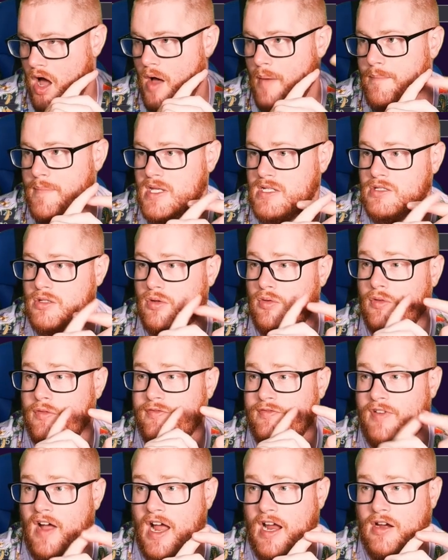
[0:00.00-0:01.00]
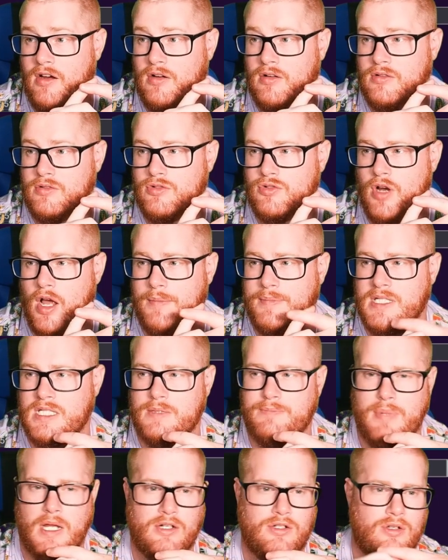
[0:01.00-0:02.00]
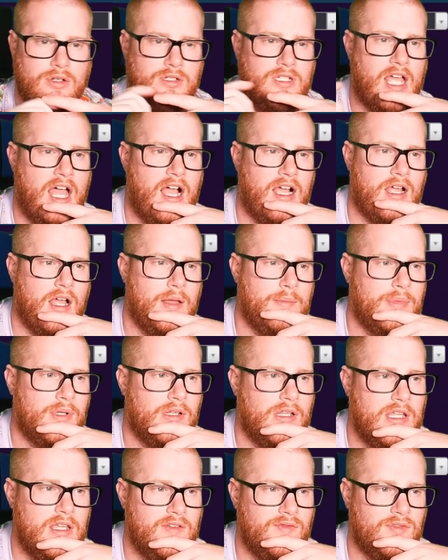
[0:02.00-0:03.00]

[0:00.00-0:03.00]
Mystical Fire drops special attack, I believe.